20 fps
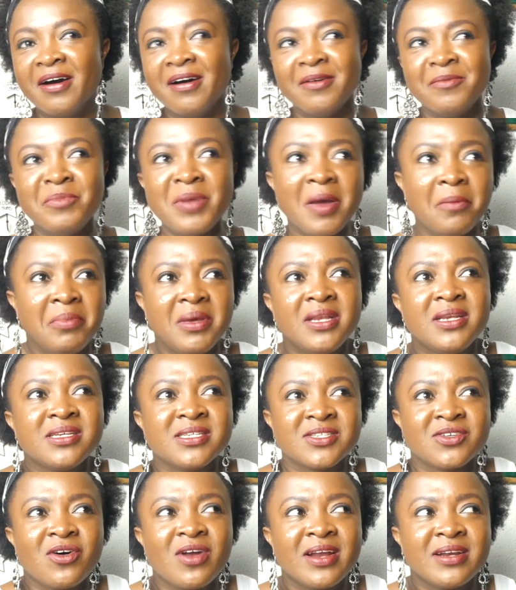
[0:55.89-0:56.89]
maybe
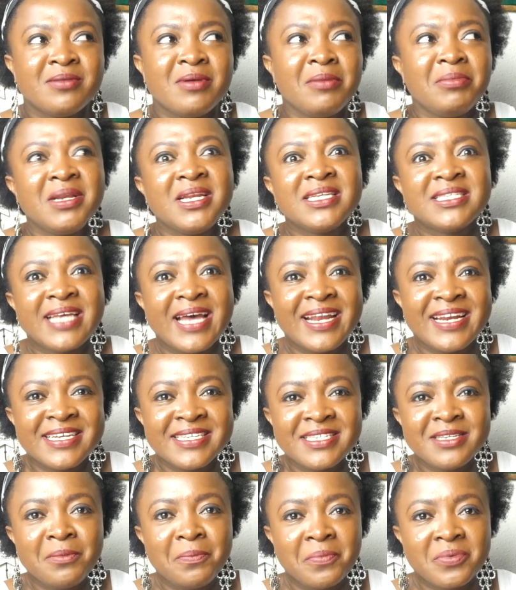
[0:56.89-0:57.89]
this
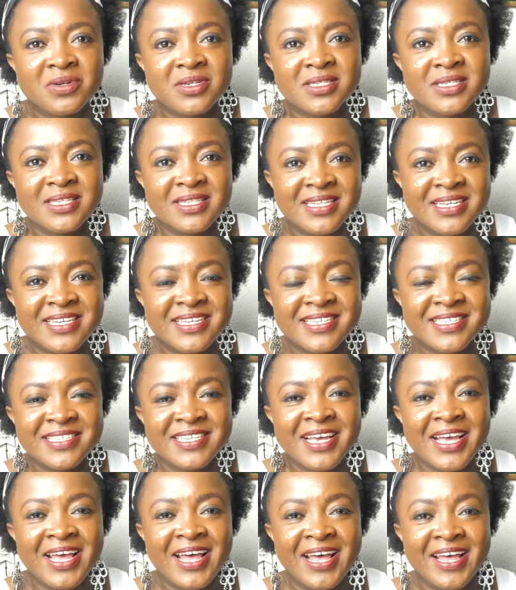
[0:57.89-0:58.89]
Hennessy person is
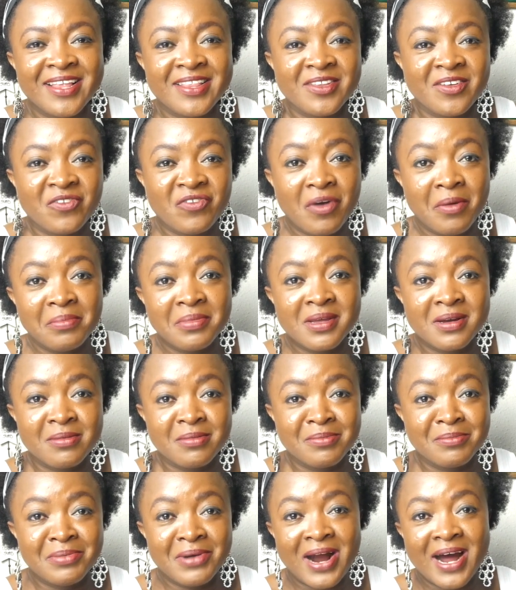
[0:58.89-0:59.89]
from the
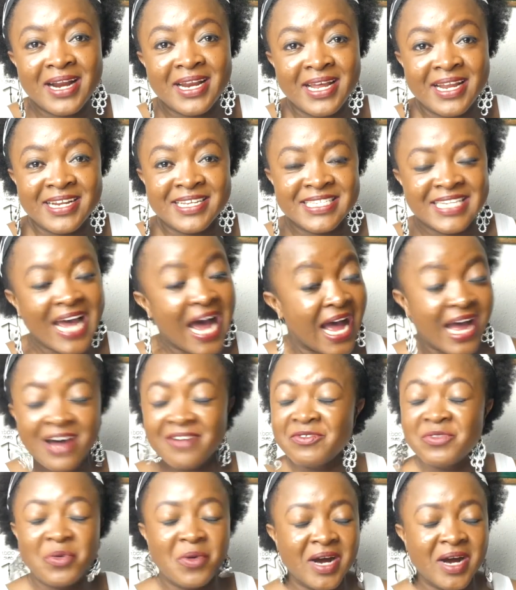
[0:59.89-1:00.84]
brand Hennessey. I have no